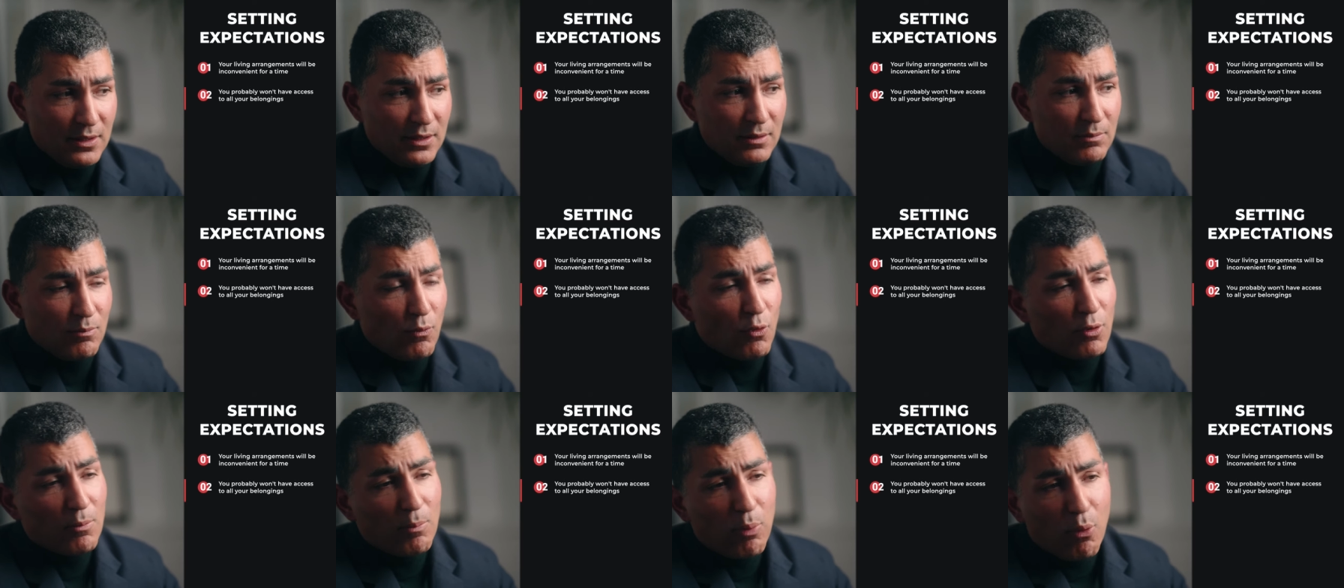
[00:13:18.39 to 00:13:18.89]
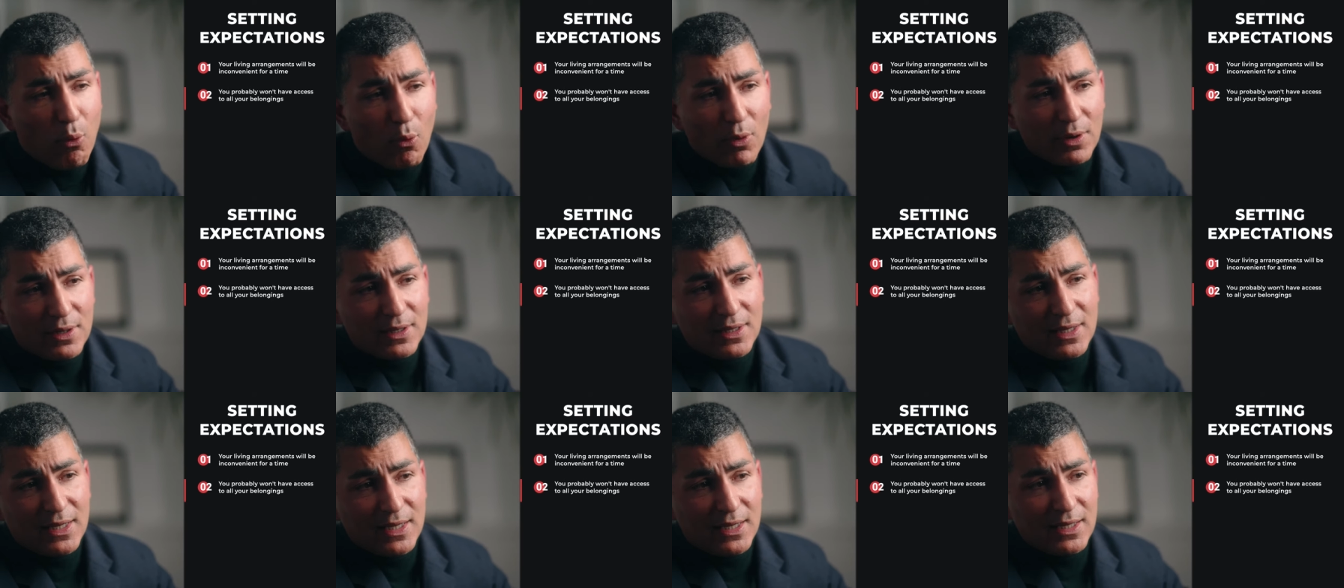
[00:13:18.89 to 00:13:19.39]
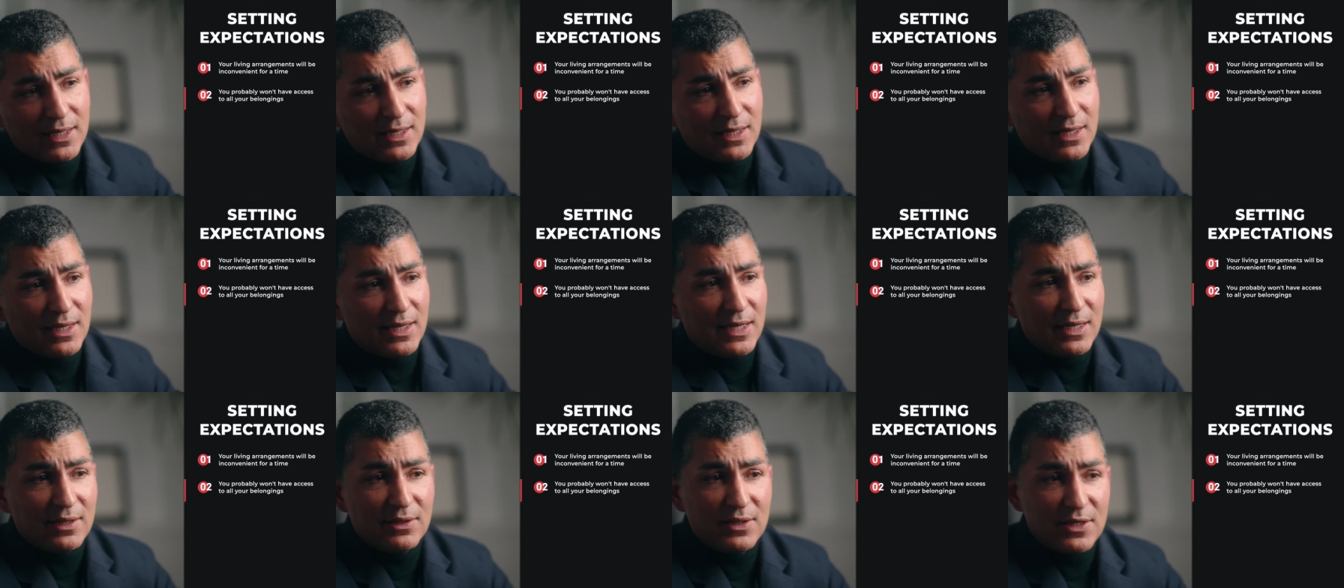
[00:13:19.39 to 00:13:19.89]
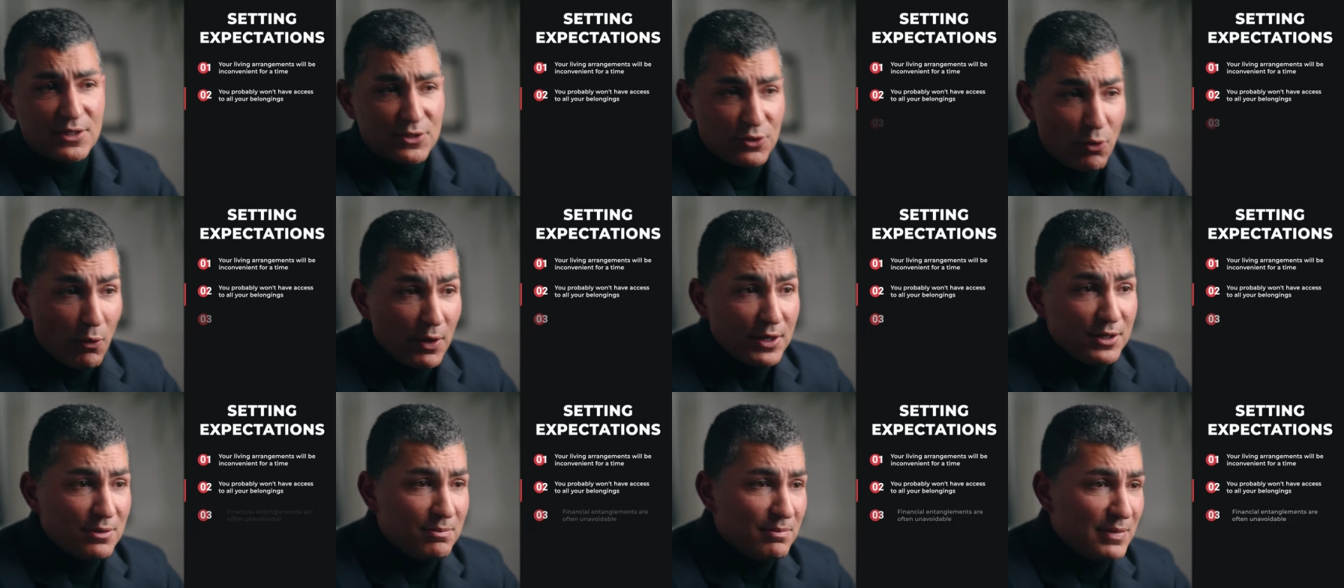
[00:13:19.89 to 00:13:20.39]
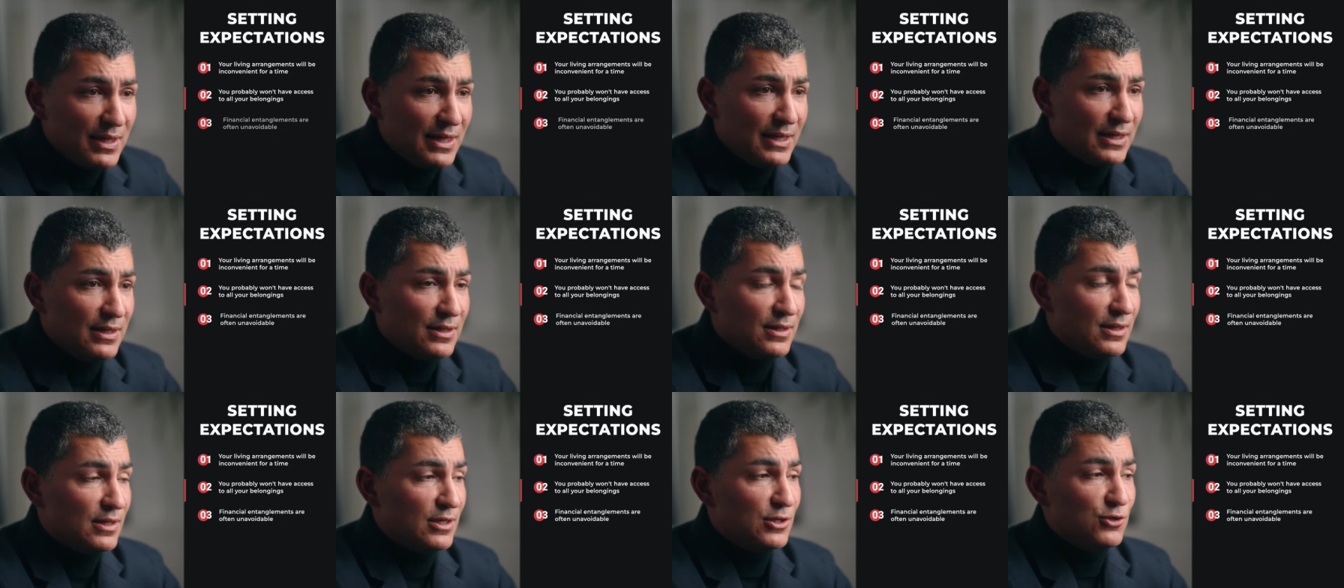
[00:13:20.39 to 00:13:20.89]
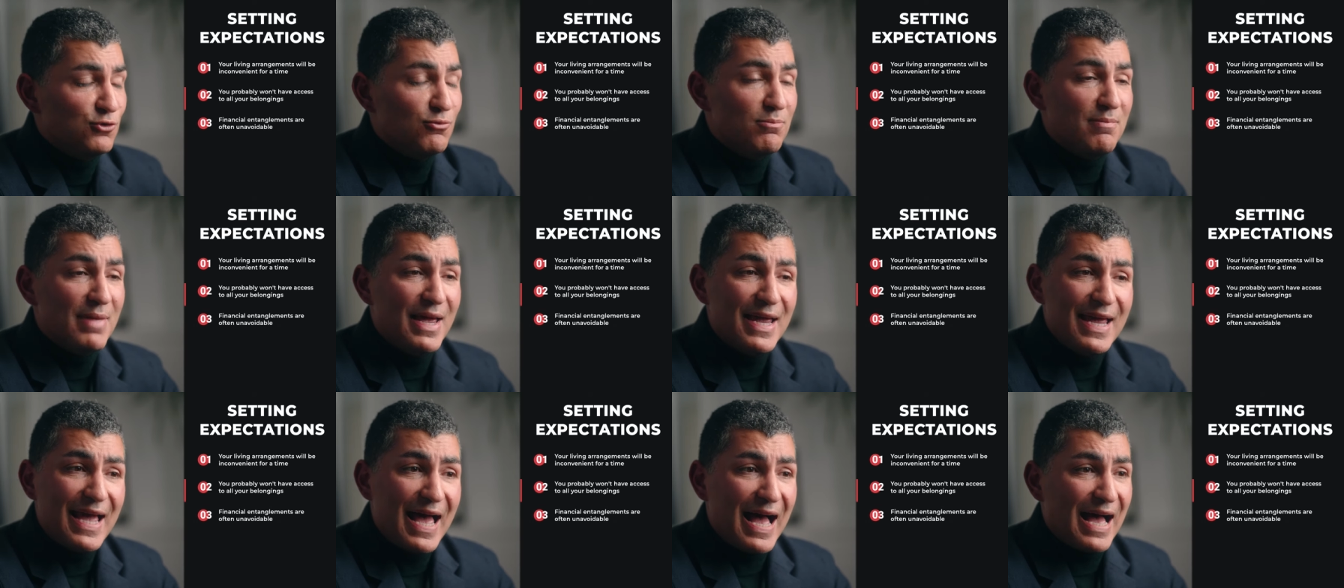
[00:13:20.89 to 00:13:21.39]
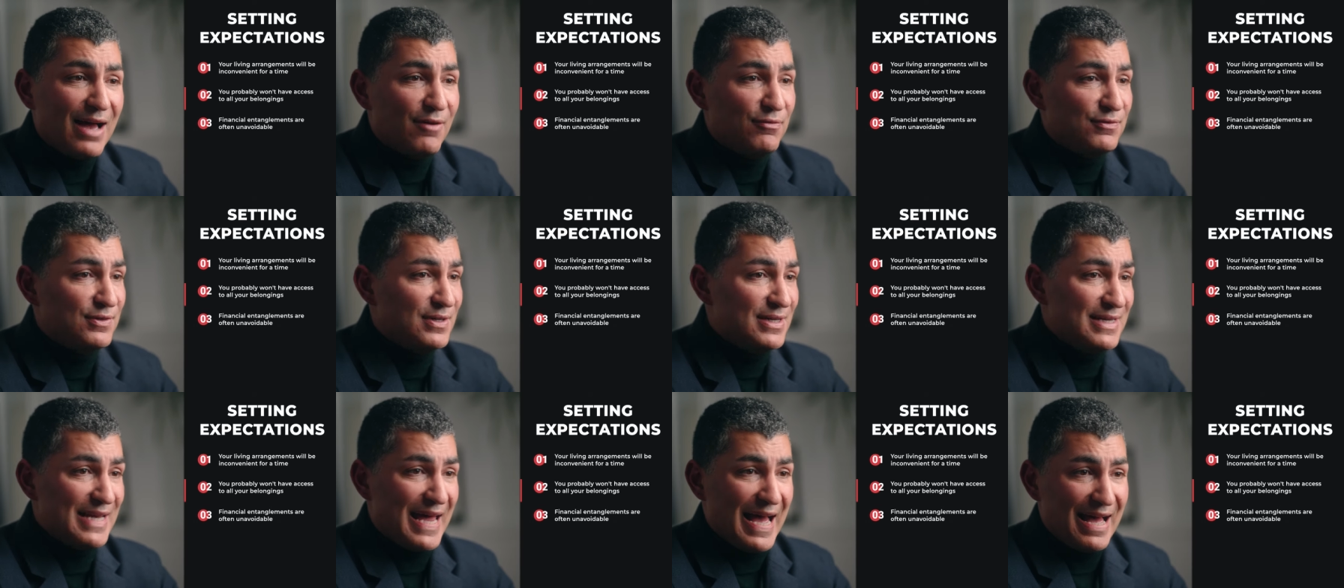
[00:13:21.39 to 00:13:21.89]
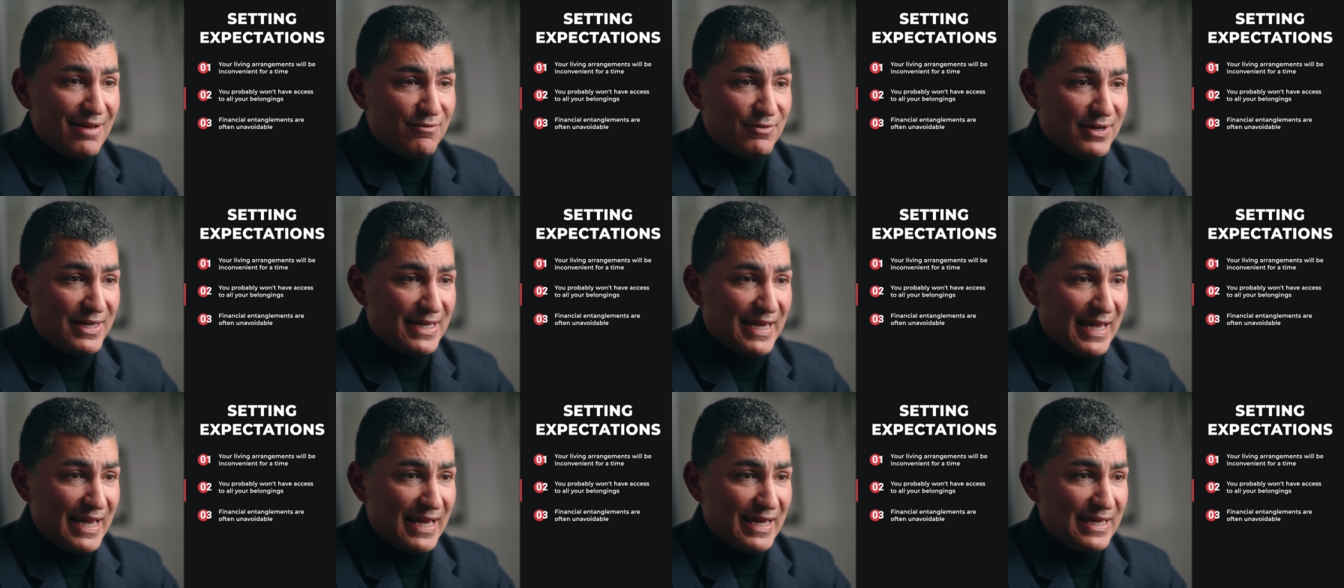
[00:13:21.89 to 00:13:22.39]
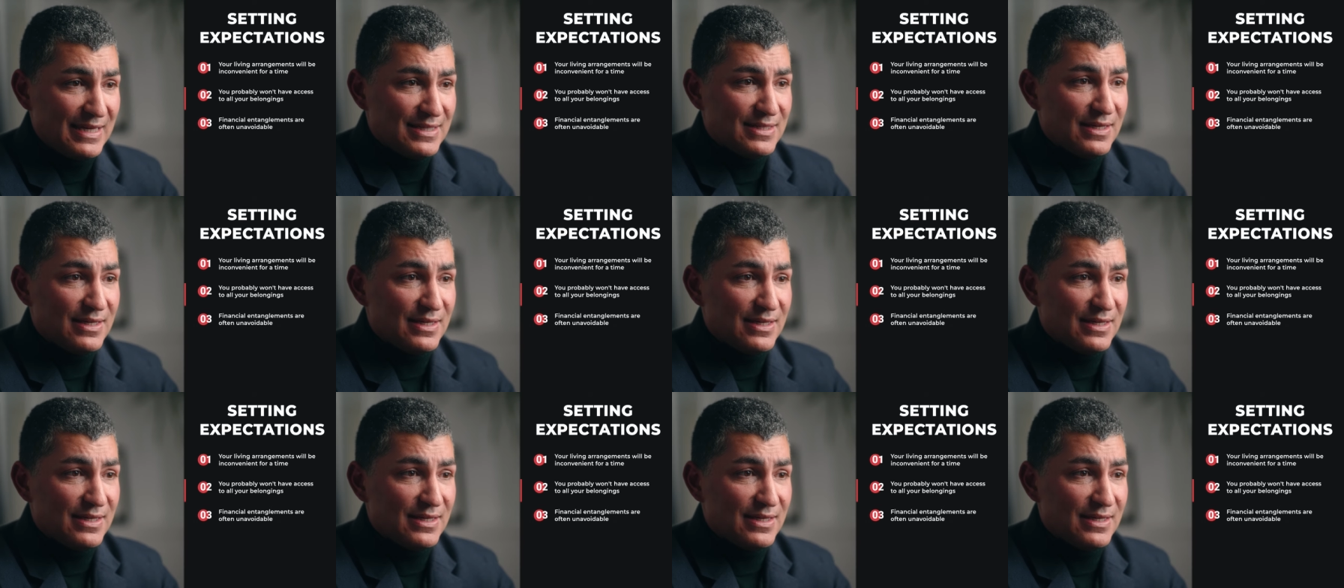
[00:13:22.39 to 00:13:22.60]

More importantly, it is going to mean you may have to navigate